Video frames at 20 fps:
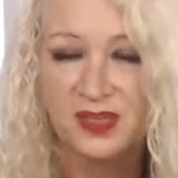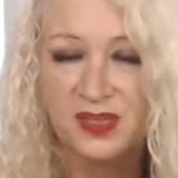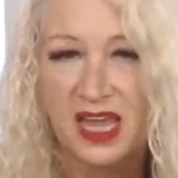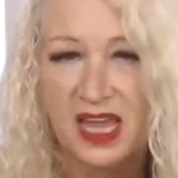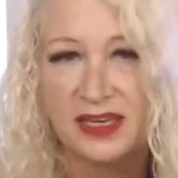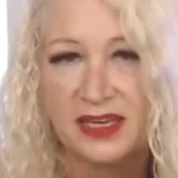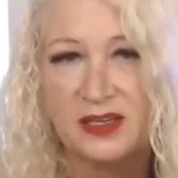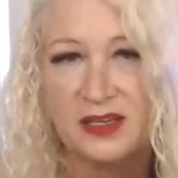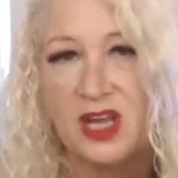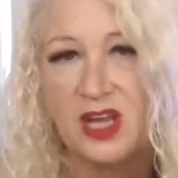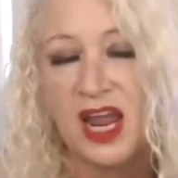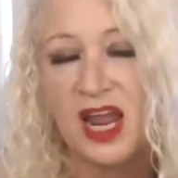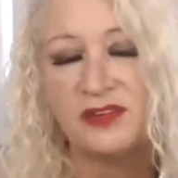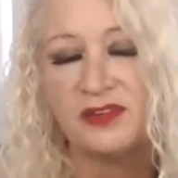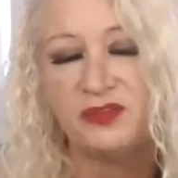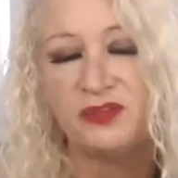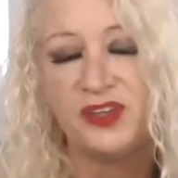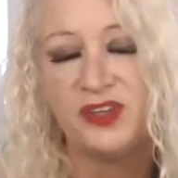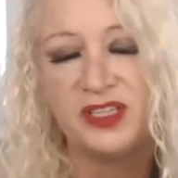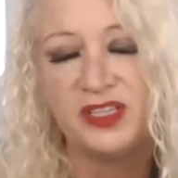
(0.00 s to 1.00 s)

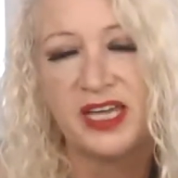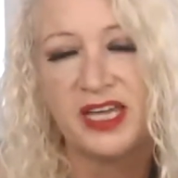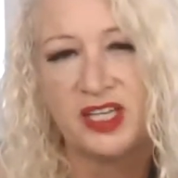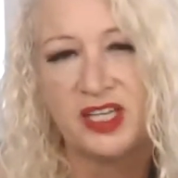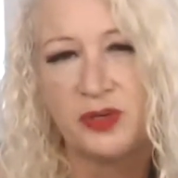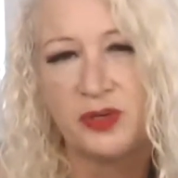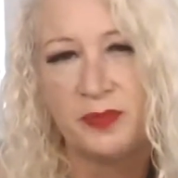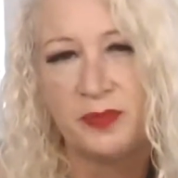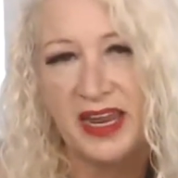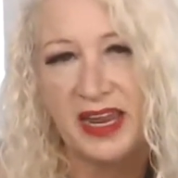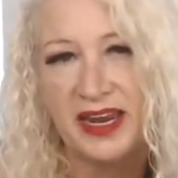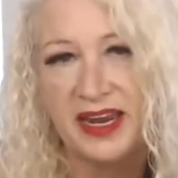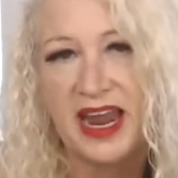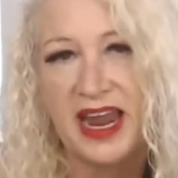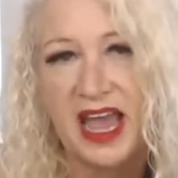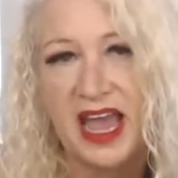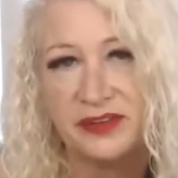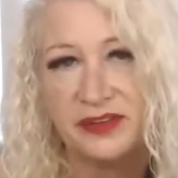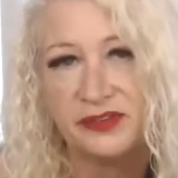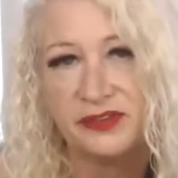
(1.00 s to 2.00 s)
I feel like you may
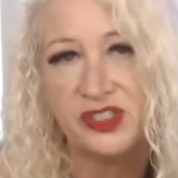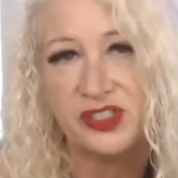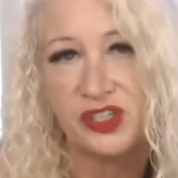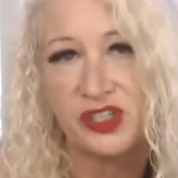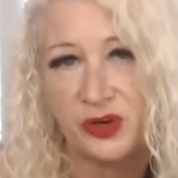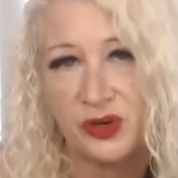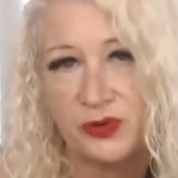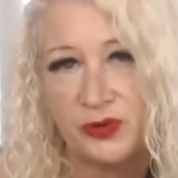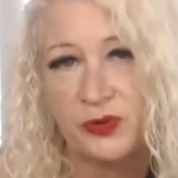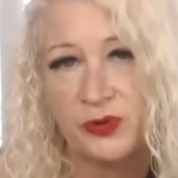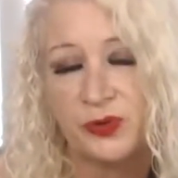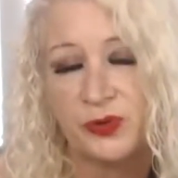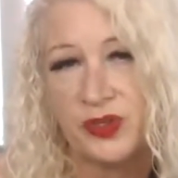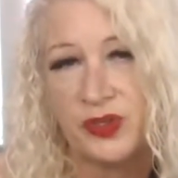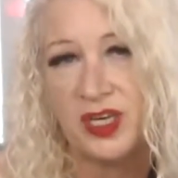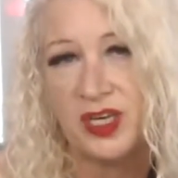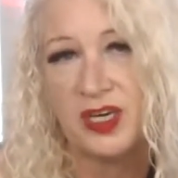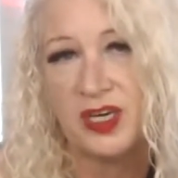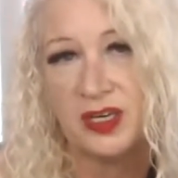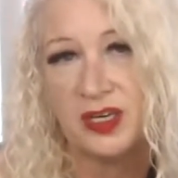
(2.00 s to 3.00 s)
have to go through
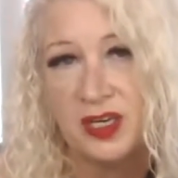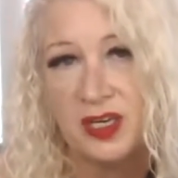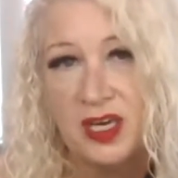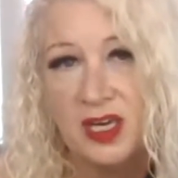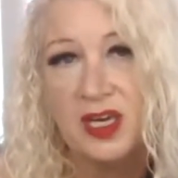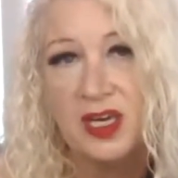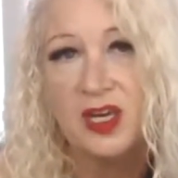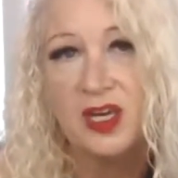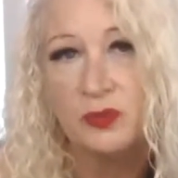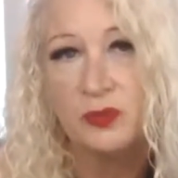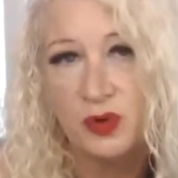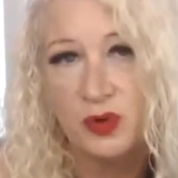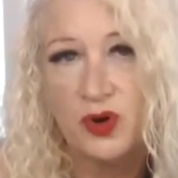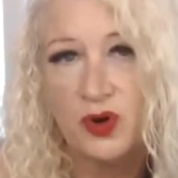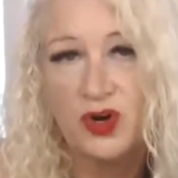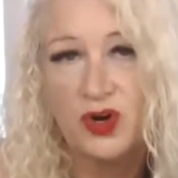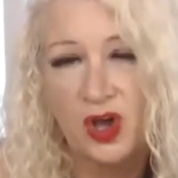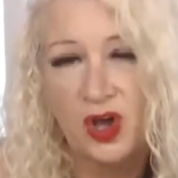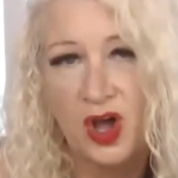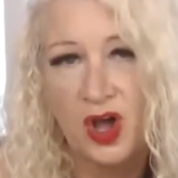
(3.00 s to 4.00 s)
the
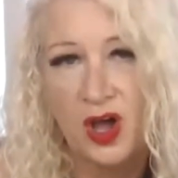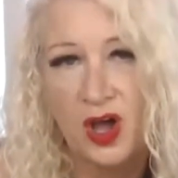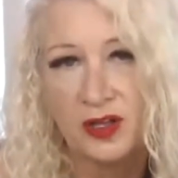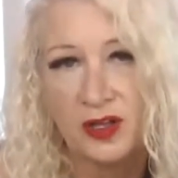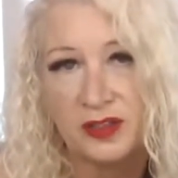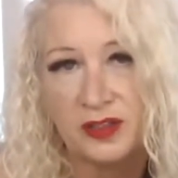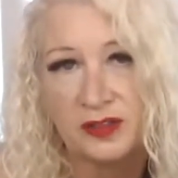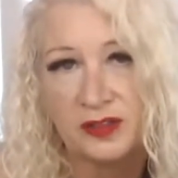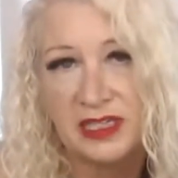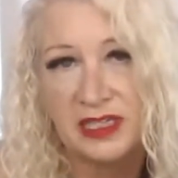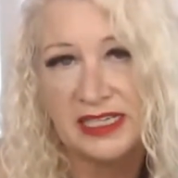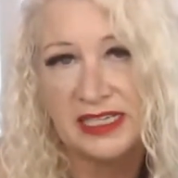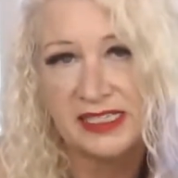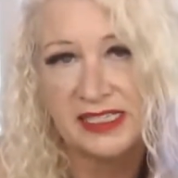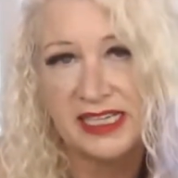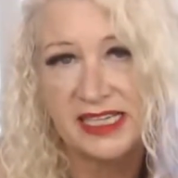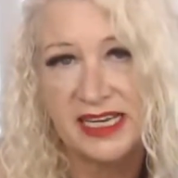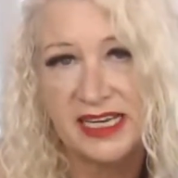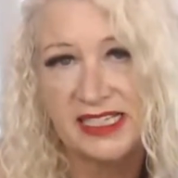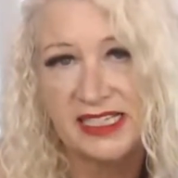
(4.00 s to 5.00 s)
protocol,
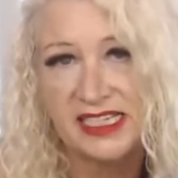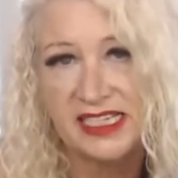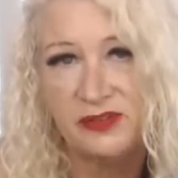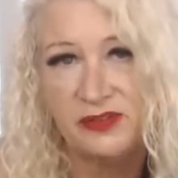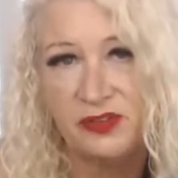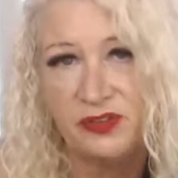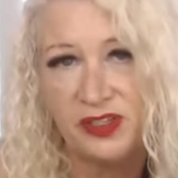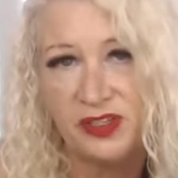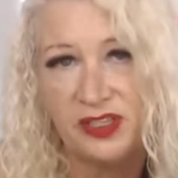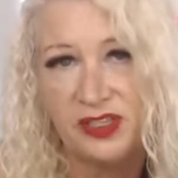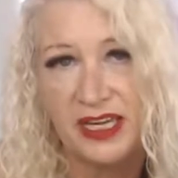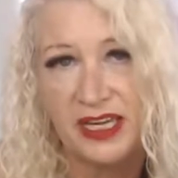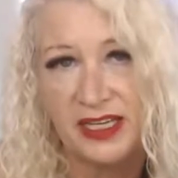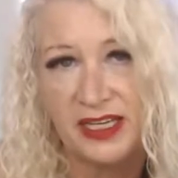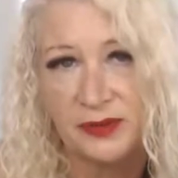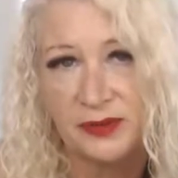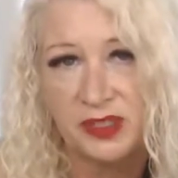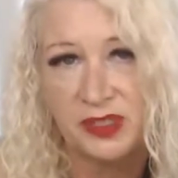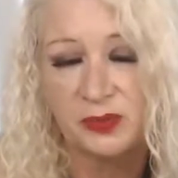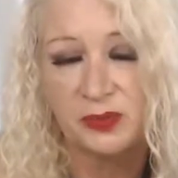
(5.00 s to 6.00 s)
because I did feel like
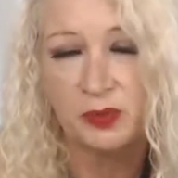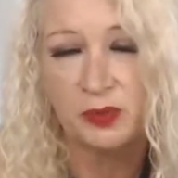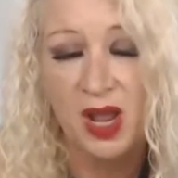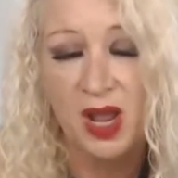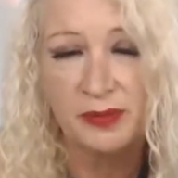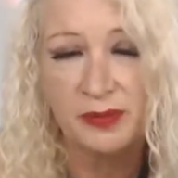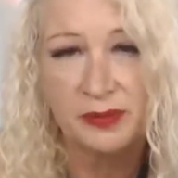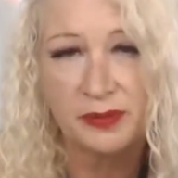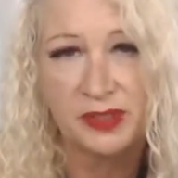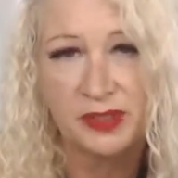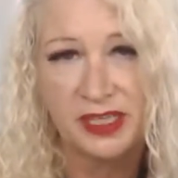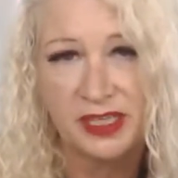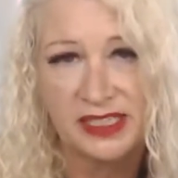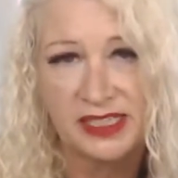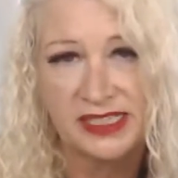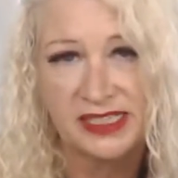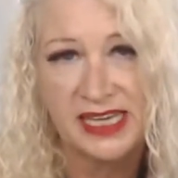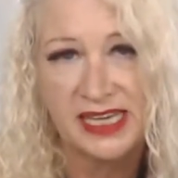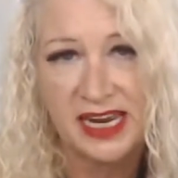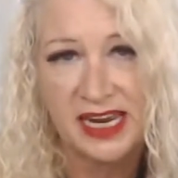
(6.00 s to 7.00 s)
it was probably
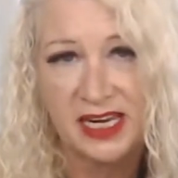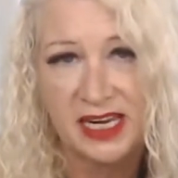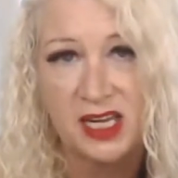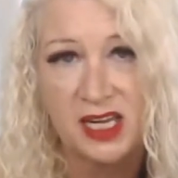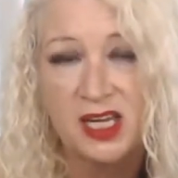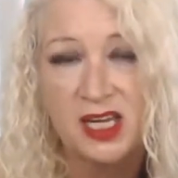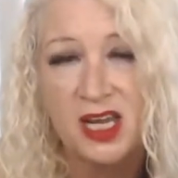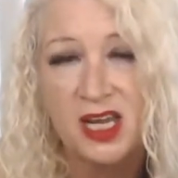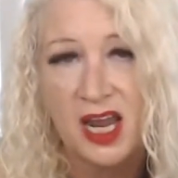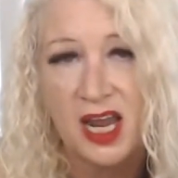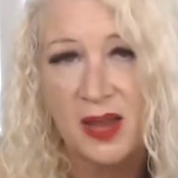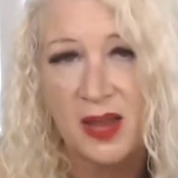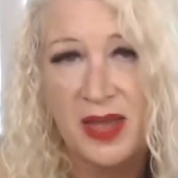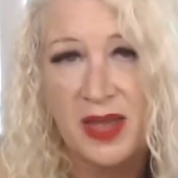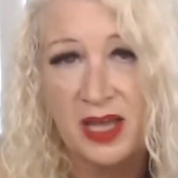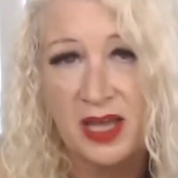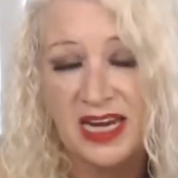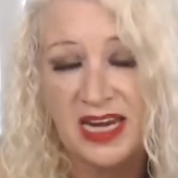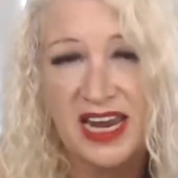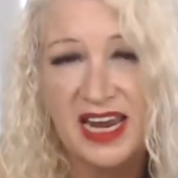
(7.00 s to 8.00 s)
going to take
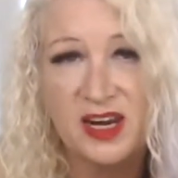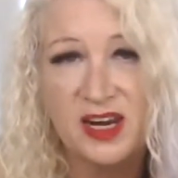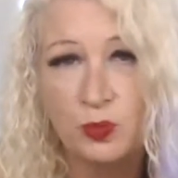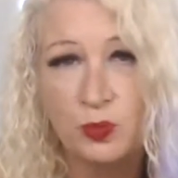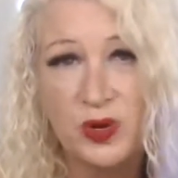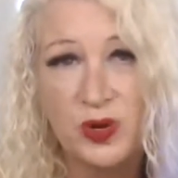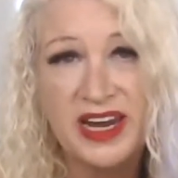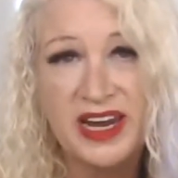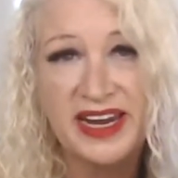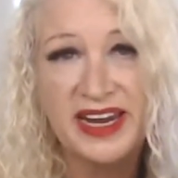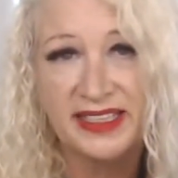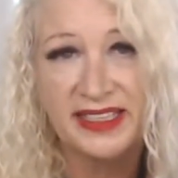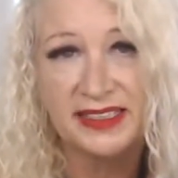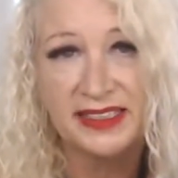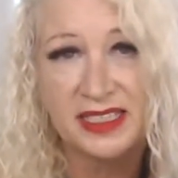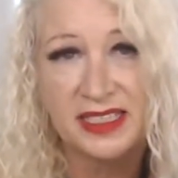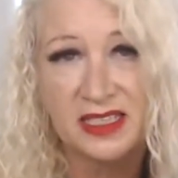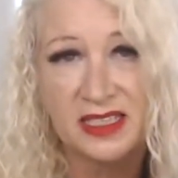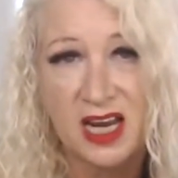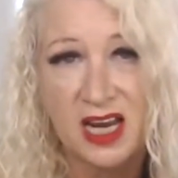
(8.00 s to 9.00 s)
about 8
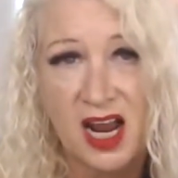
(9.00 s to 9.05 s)
weeks.